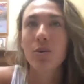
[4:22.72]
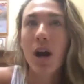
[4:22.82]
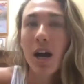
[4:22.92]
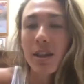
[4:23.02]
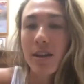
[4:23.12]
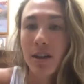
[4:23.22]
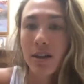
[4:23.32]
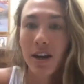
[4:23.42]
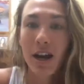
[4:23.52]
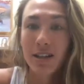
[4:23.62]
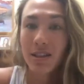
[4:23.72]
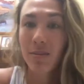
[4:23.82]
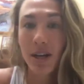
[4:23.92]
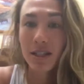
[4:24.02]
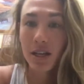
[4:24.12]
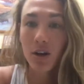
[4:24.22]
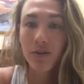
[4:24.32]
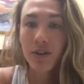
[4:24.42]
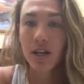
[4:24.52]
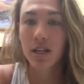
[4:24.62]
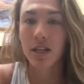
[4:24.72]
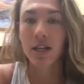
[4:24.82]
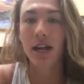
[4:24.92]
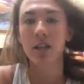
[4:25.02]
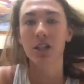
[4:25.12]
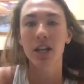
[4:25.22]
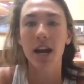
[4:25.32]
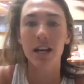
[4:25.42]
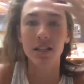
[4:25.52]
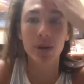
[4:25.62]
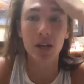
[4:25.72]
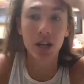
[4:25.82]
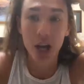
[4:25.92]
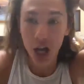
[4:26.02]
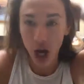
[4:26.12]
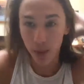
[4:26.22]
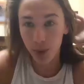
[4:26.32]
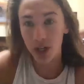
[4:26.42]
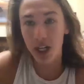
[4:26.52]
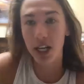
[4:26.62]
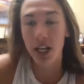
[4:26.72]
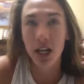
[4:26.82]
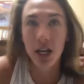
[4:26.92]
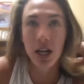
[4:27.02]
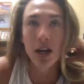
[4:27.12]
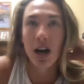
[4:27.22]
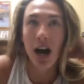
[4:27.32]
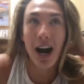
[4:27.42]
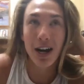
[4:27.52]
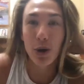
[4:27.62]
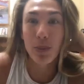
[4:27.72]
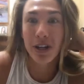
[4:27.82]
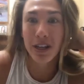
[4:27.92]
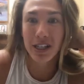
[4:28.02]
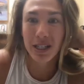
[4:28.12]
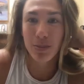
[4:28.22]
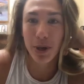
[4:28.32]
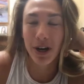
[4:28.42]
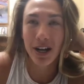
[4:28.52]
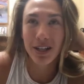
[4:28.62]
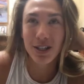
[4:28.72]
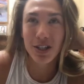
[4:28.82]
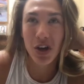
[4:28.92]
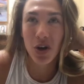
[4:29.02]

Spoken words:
do I think that I see myself in? And it actually has been a pretty eye-opening experience.